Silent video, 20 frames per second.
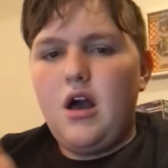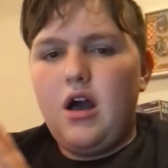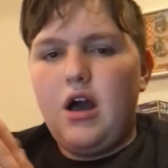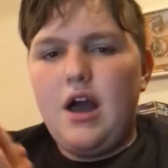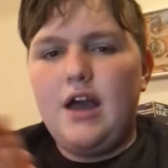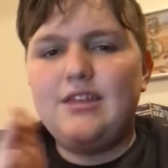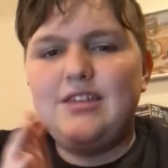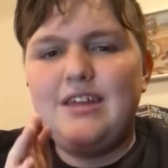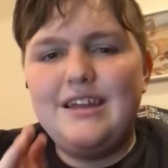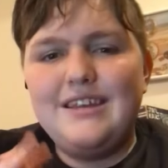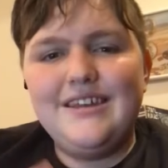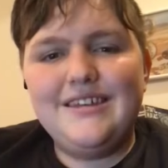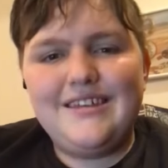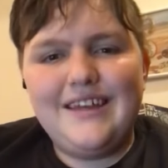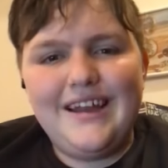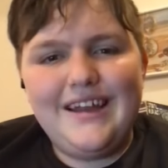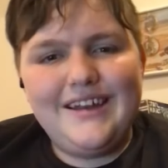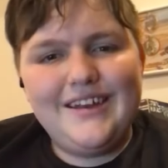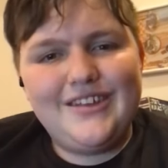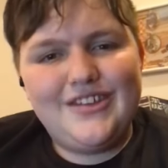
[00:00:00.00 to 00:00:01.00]
I then
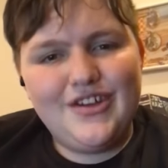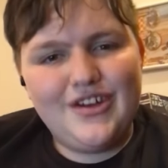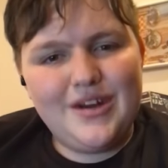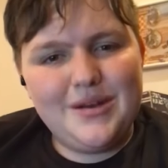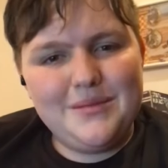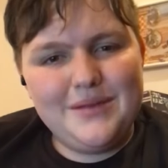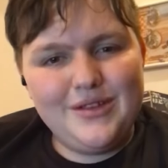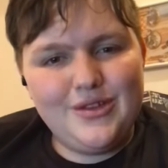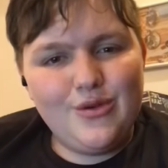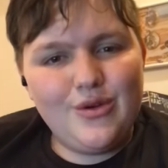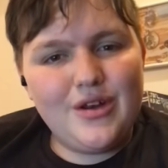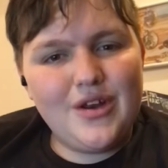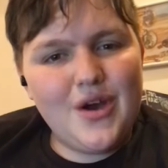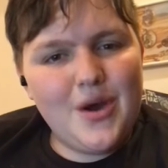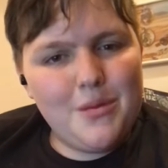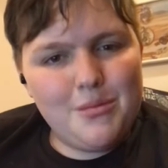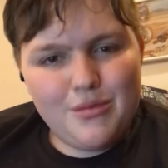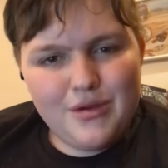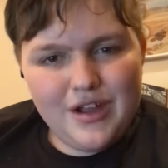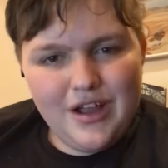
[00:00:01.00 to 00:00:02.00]
decided to turn him into an
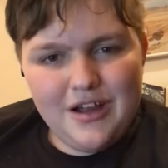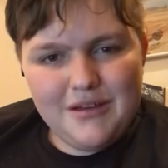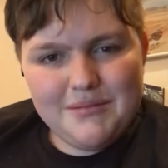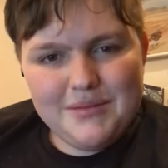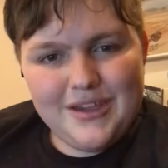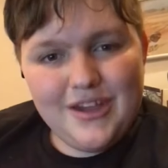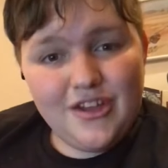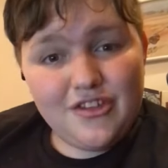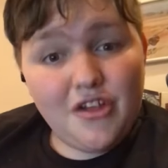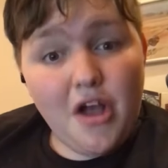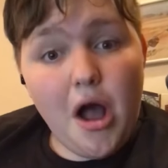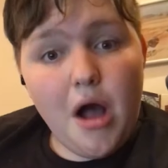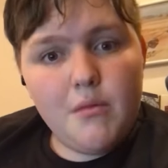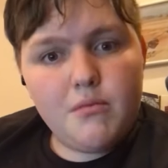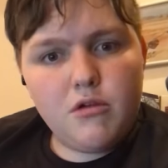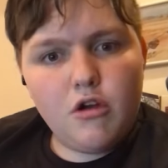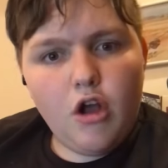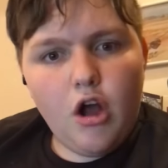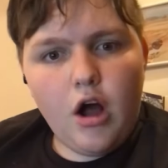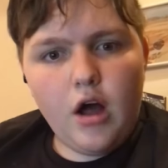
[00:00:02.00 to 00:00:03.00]
Umbreon because
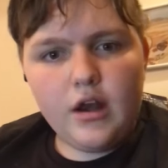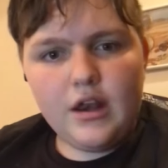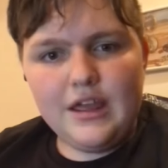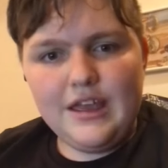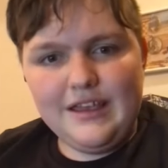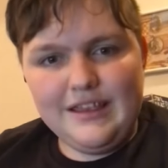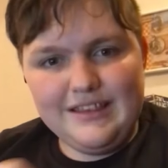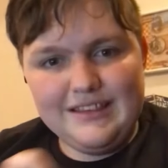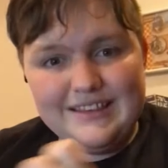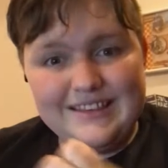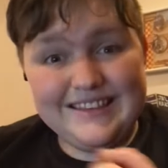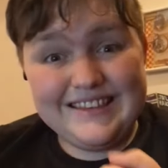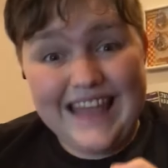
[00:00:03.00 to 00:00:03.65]
Umbreon is